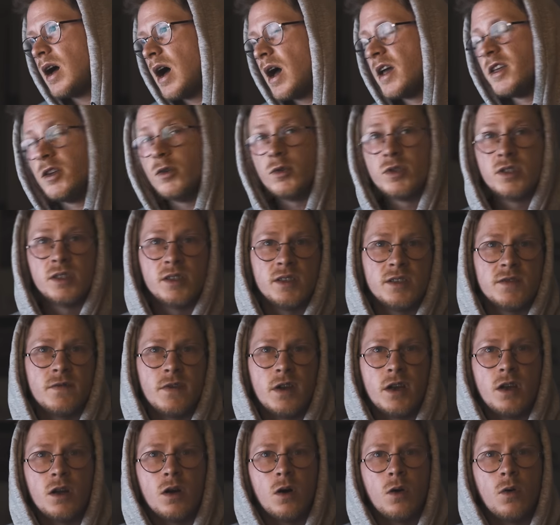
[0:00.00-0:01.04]
I use in this
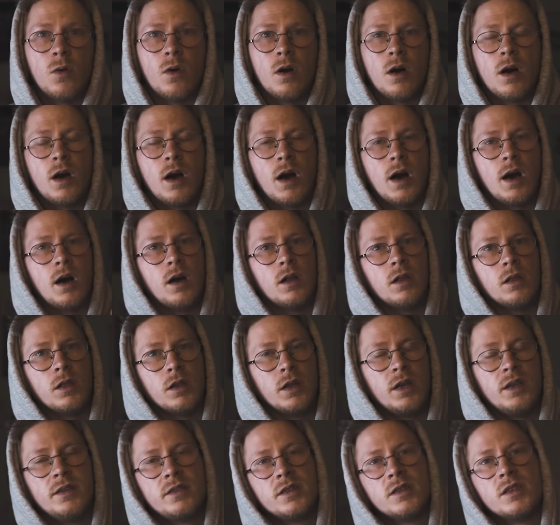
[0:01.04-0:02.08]
video are
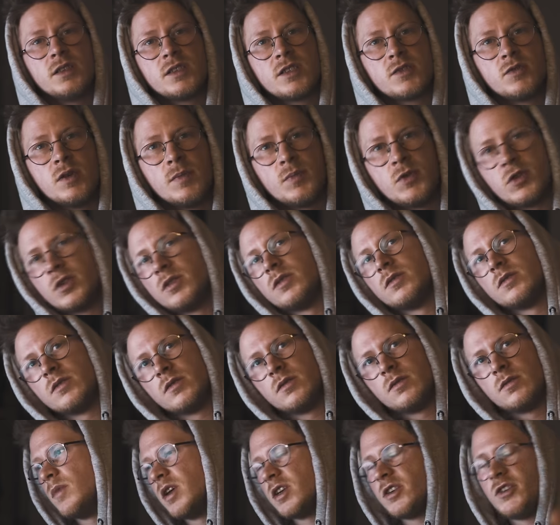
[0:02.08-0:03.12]
linked in the description.
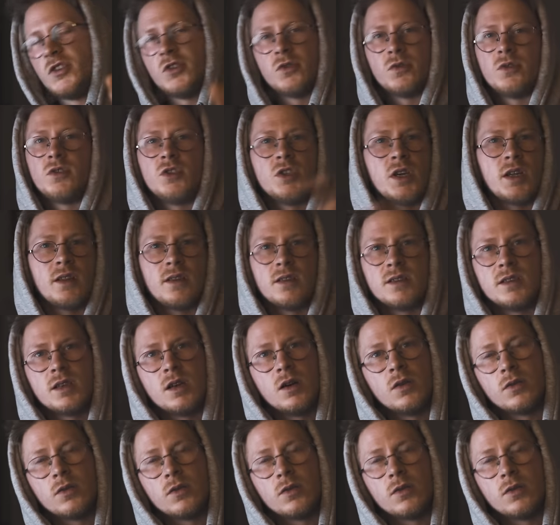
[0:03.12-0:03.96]
Make sure to check this